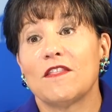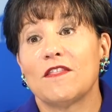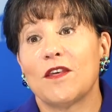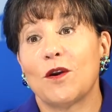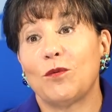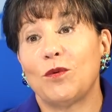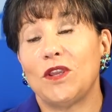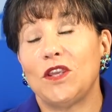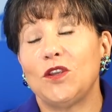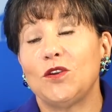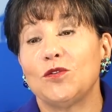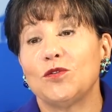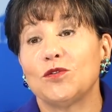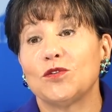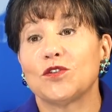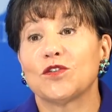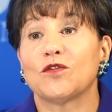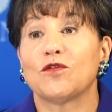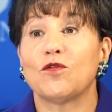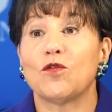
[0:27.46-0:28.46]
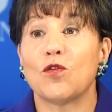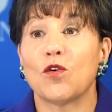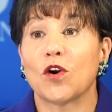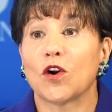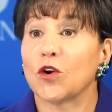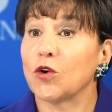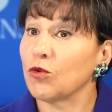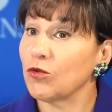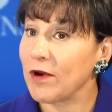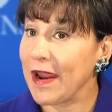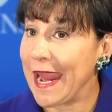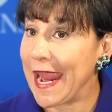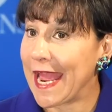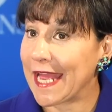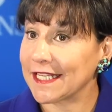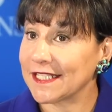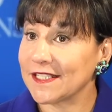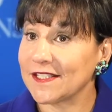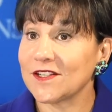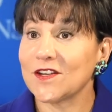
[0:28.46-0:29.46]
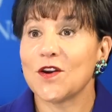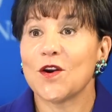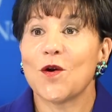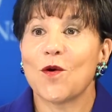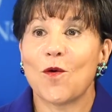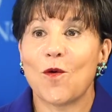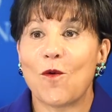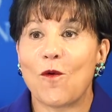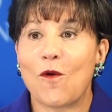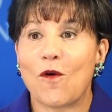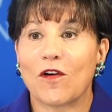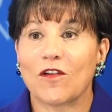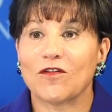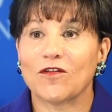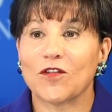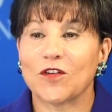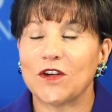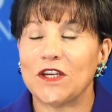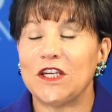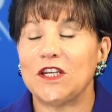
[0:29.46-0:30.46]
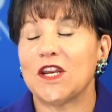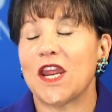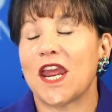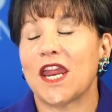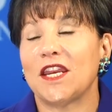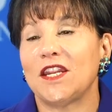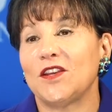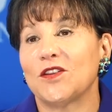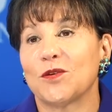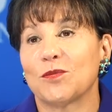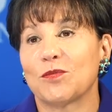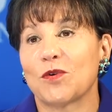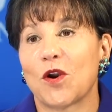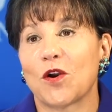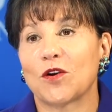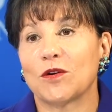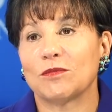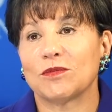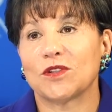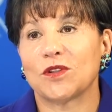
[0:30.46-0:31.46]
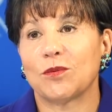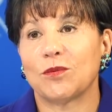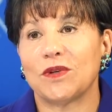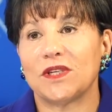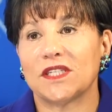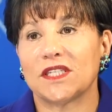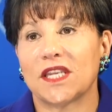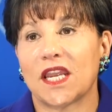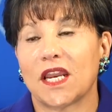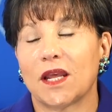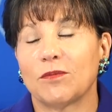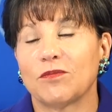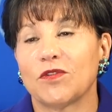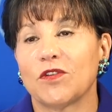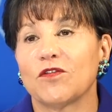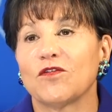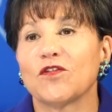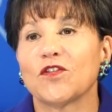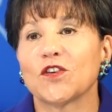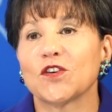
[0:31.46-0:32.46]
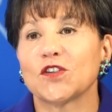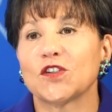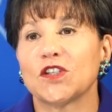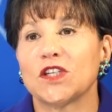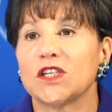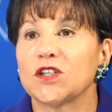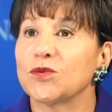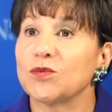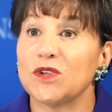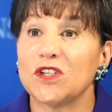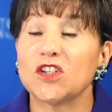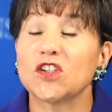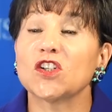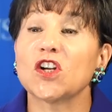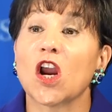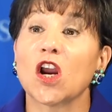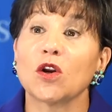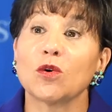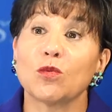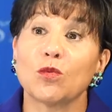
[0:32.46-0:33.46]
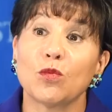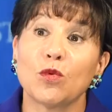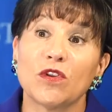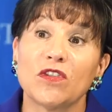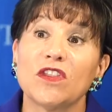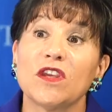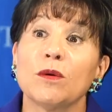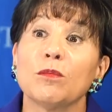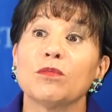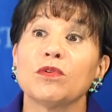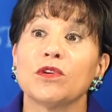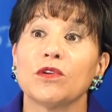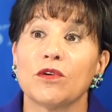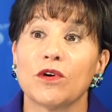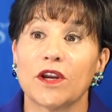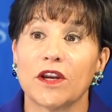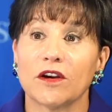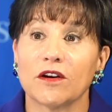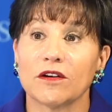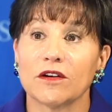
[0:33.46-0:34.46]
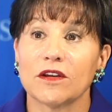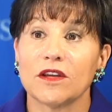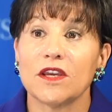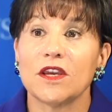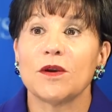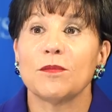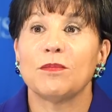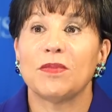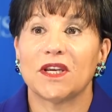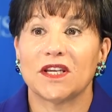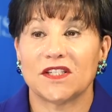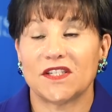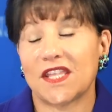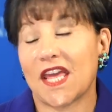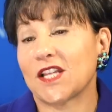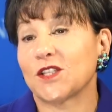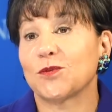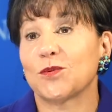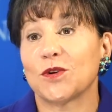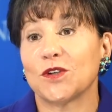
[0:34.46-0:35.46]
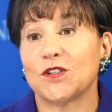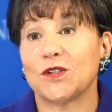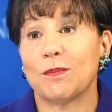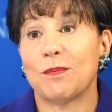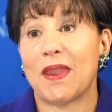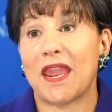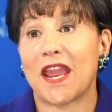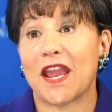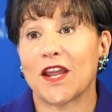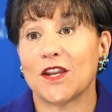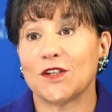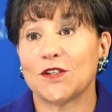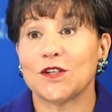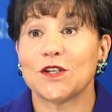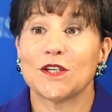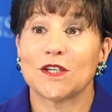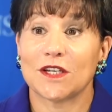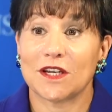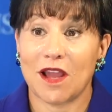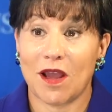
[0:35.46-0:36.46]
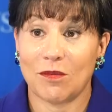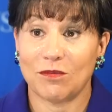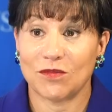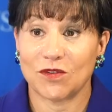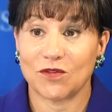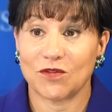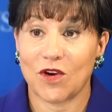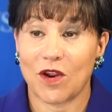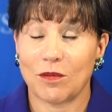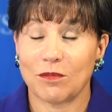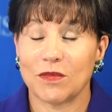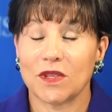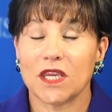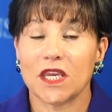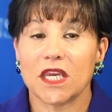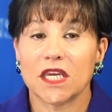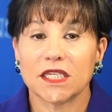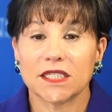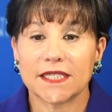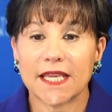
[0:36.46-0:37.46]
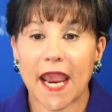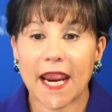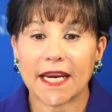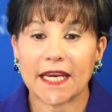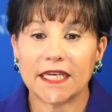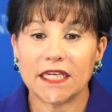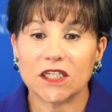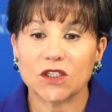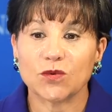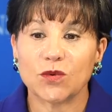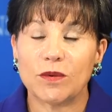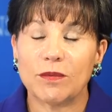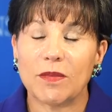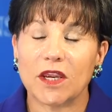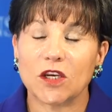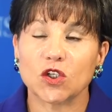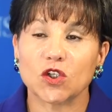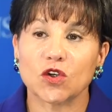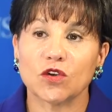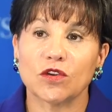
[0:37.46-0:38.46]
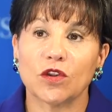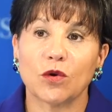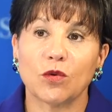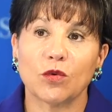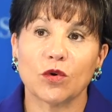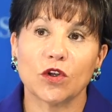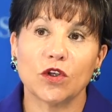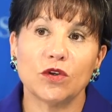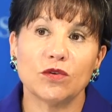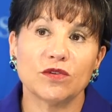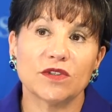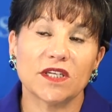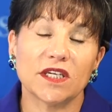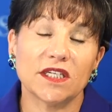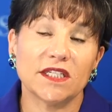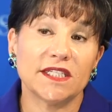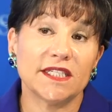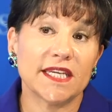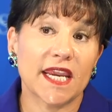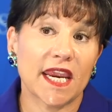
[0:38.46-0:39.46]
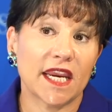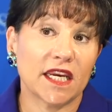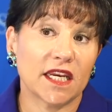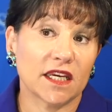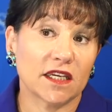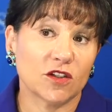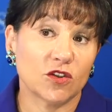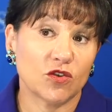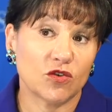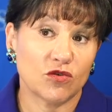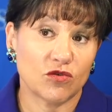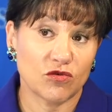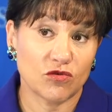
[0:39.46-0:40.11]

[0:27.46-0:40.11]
that we use for grants or for any of the programs that we set up. The first is we start with the employer because that's where demand comes from. Second is we make sure that we're using data